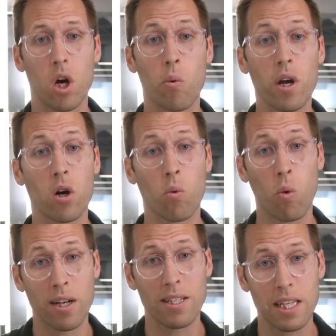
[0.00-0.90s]
We are
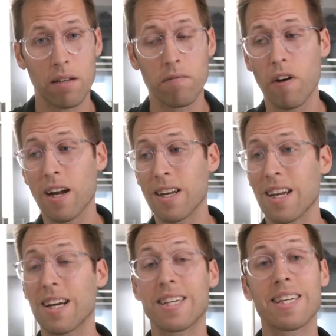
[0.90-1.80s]
one team fighting
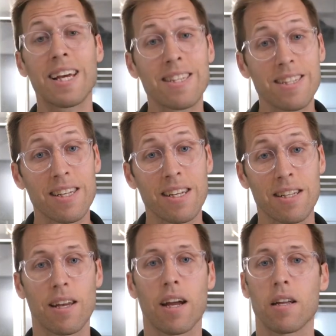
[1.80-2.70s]
against the
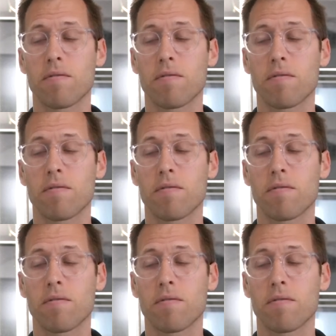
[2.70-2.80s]
anxiety,